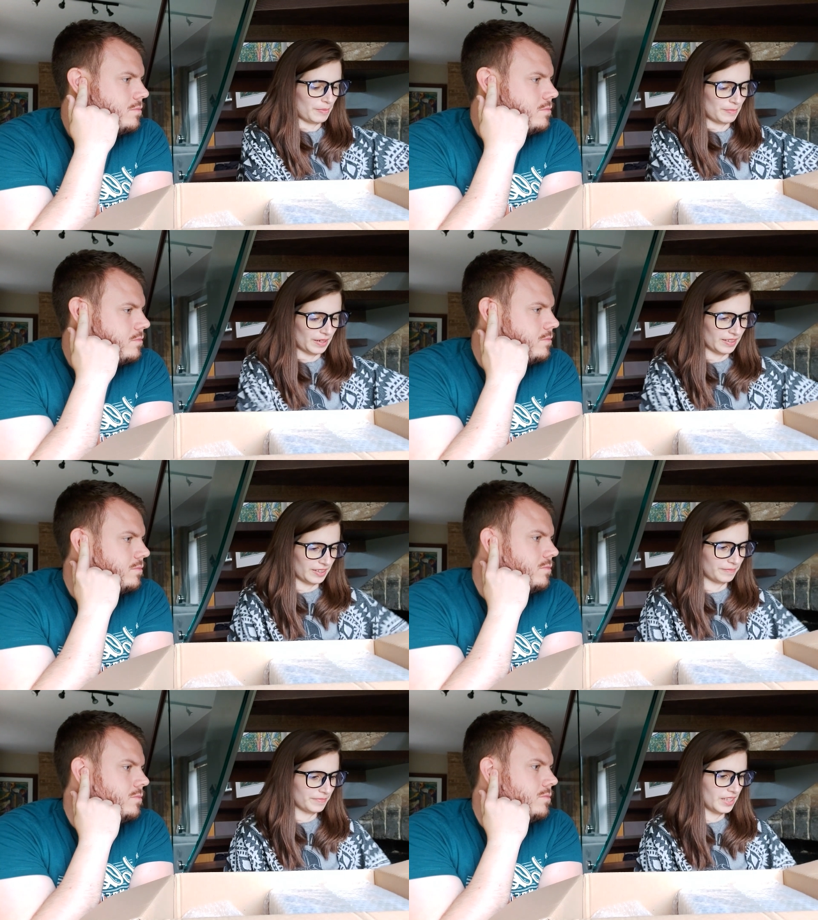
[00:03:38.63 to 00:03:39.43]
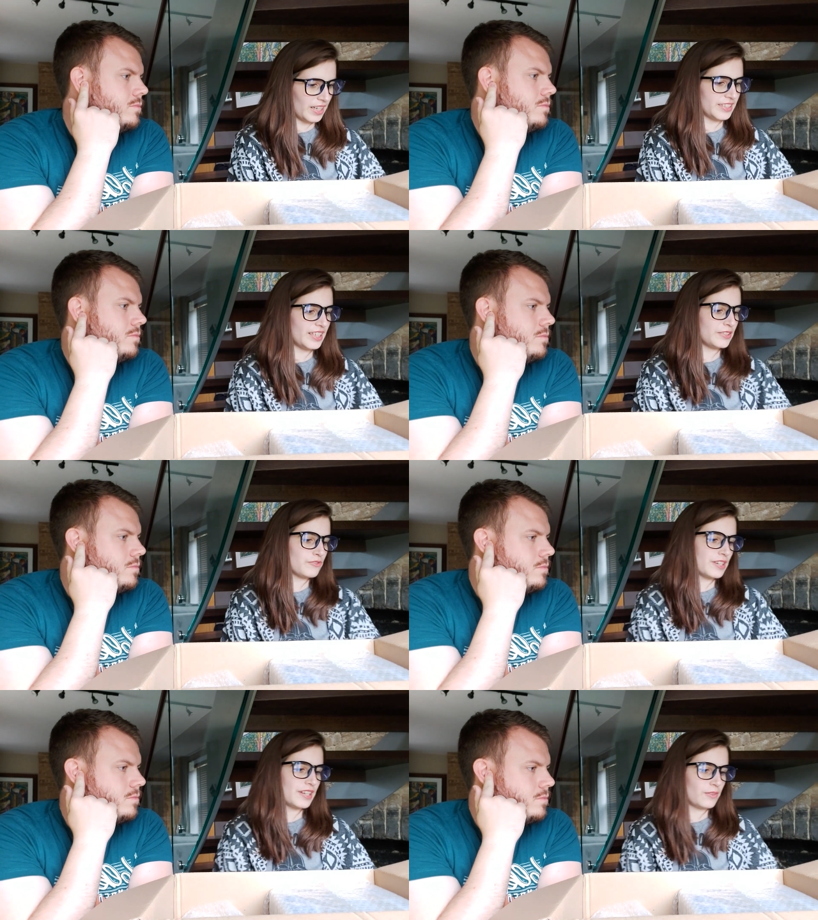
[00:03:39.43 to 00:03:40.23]
Speaker 1: Yeah. Okay, so that's
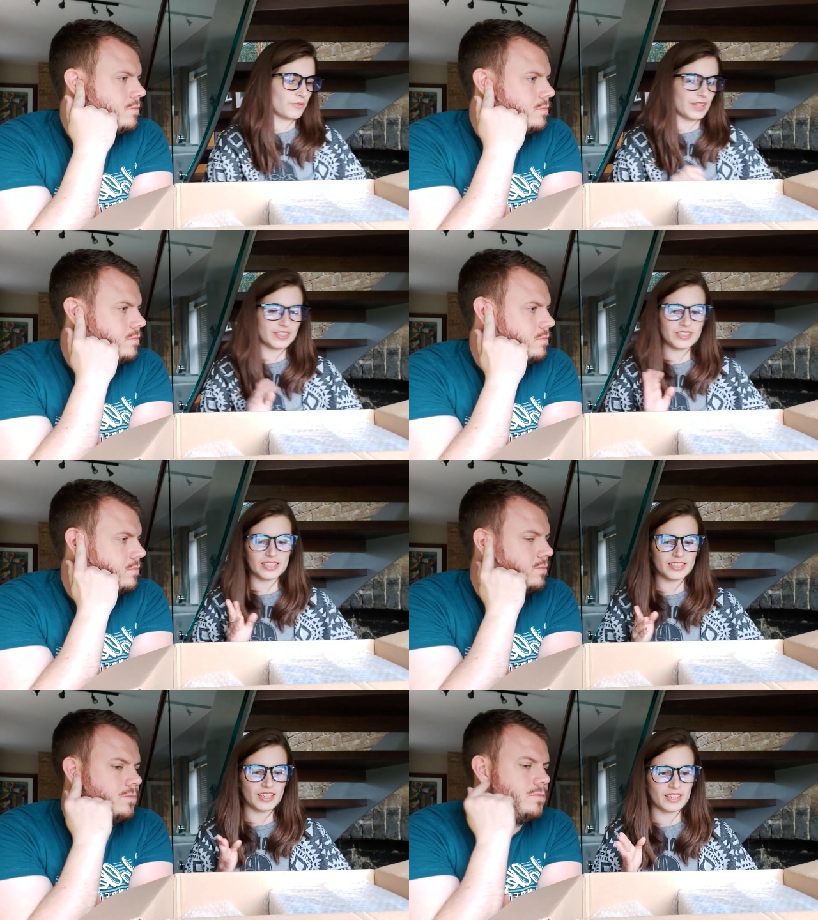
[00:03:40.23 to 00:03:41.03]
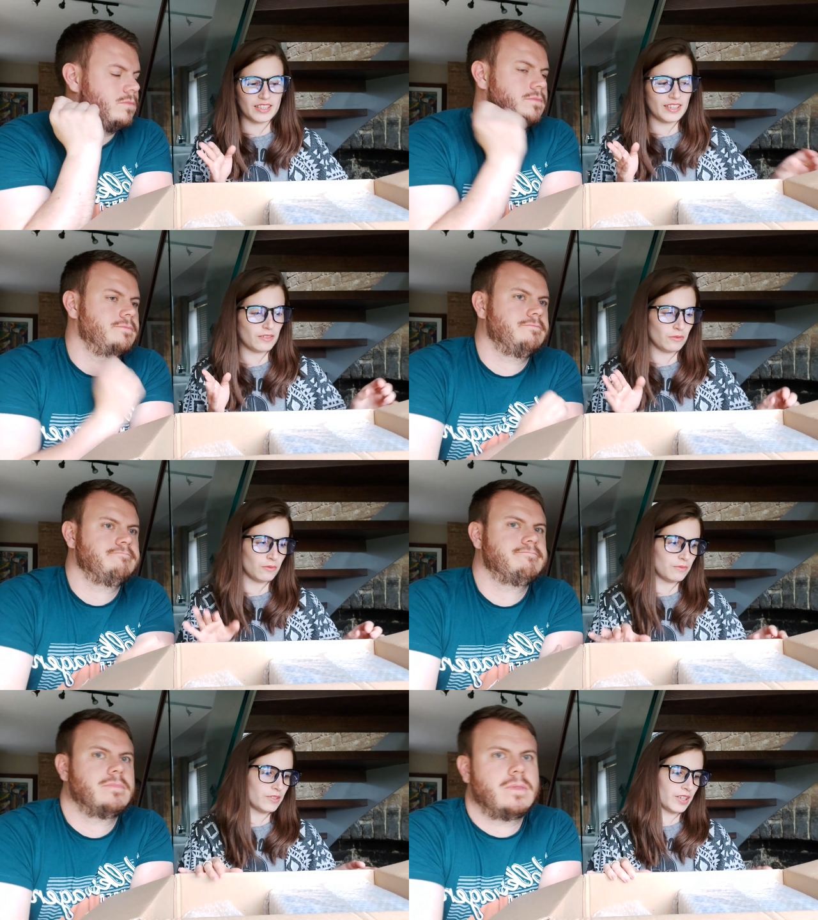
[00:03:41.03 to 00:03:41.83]
three little things. So that's like the
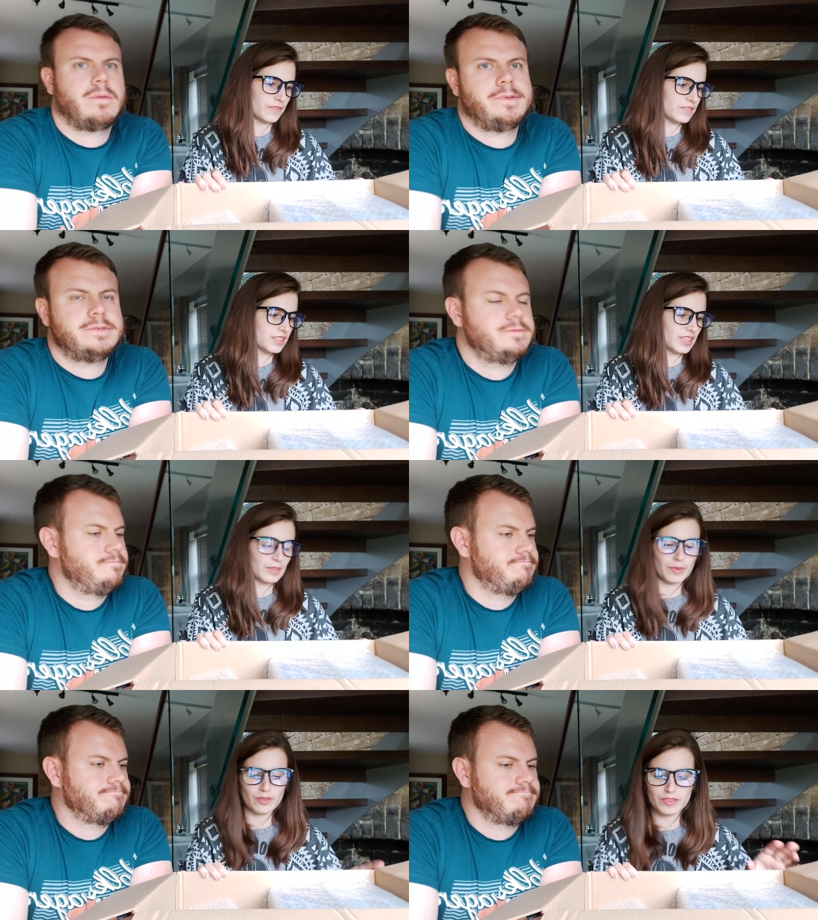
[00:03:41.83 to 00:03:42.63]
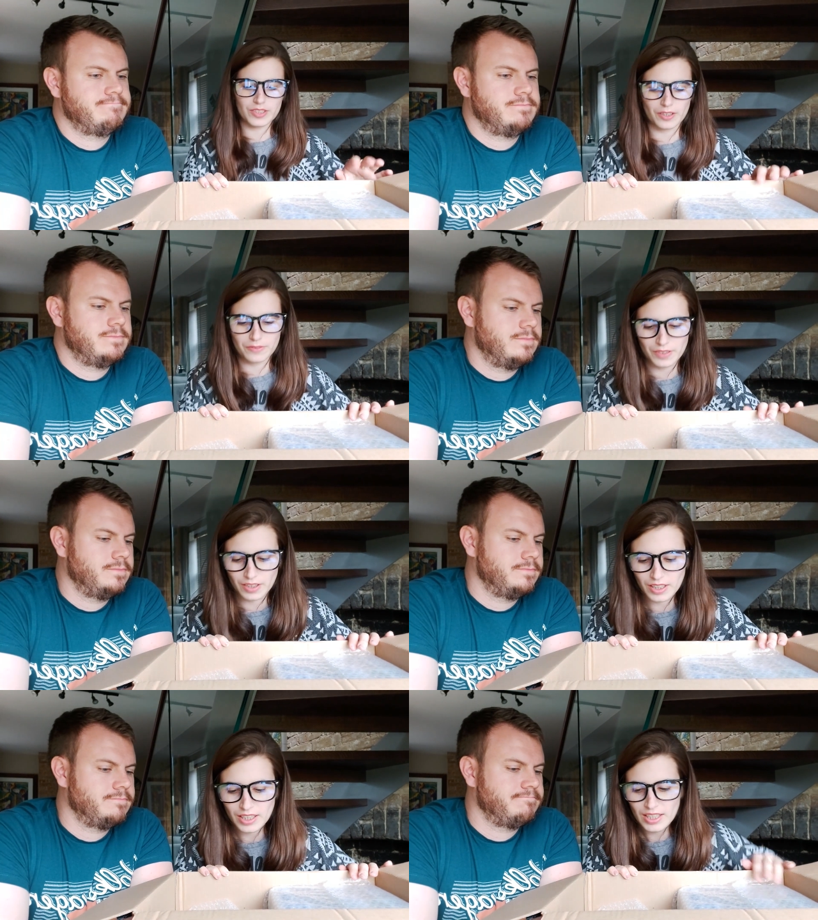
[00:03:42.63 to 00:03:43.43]
little gifts in the box so
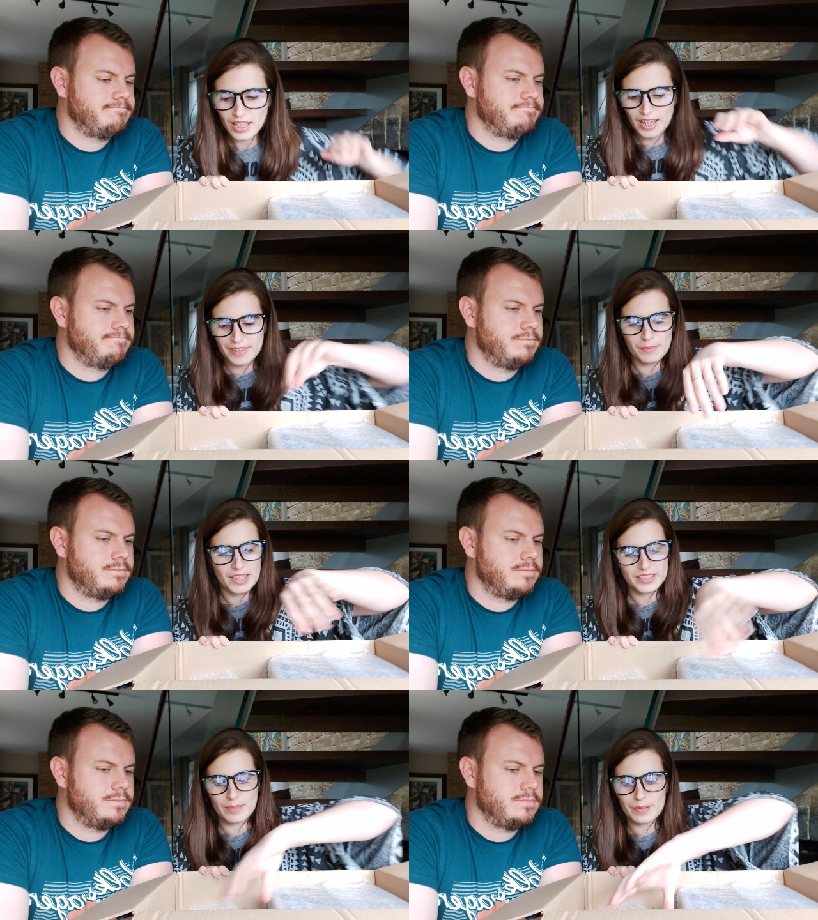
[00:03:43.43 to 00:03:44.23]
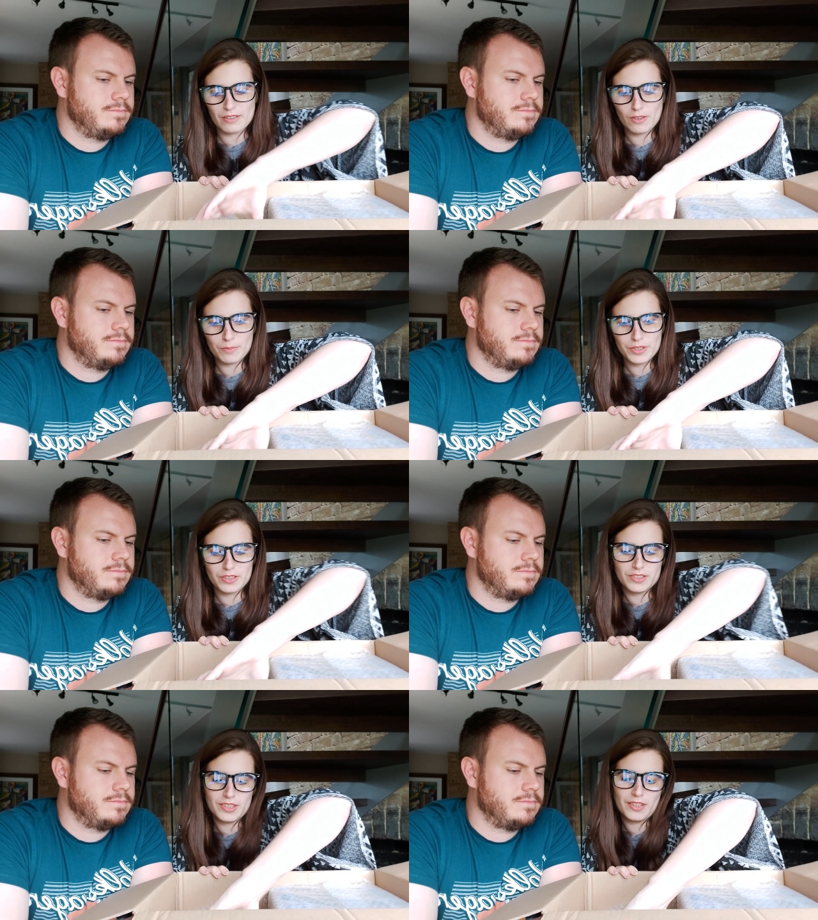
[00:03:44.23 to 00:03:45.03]
far. And then we get to the bigger
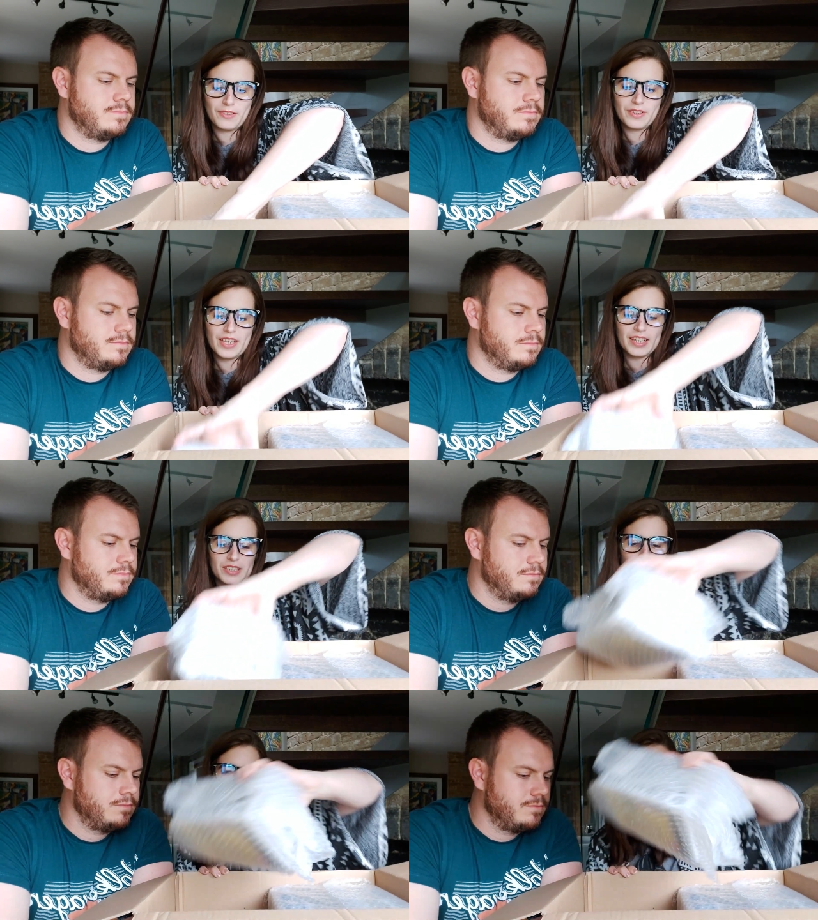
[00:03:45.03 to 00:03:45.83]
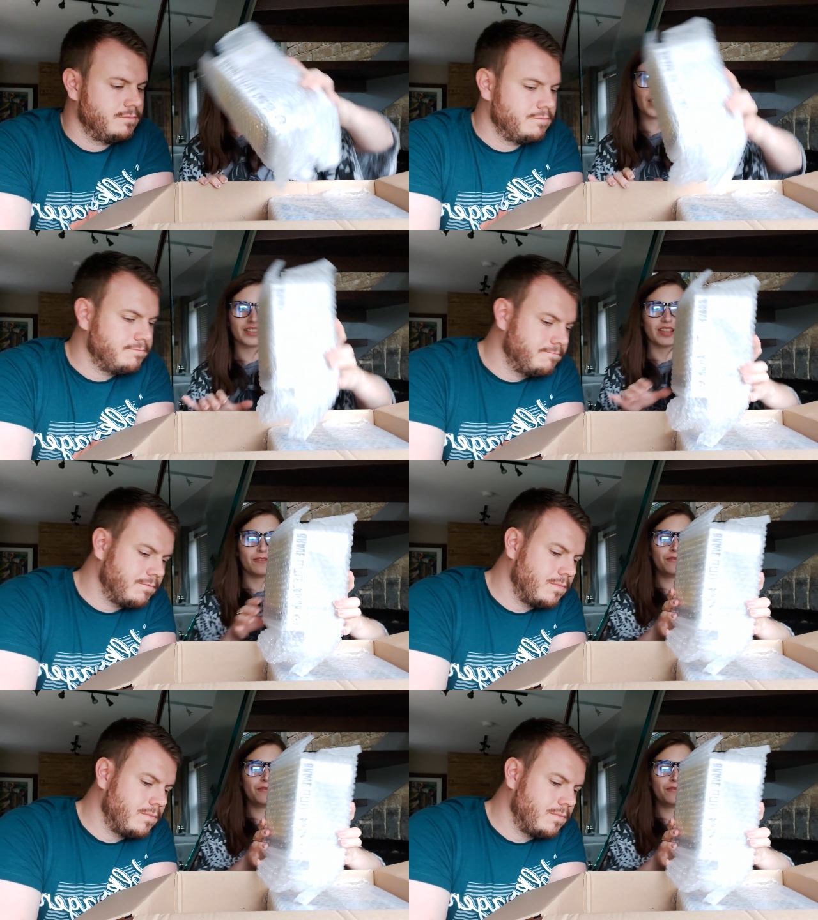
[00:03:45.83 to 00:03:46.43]
options. So the next one is a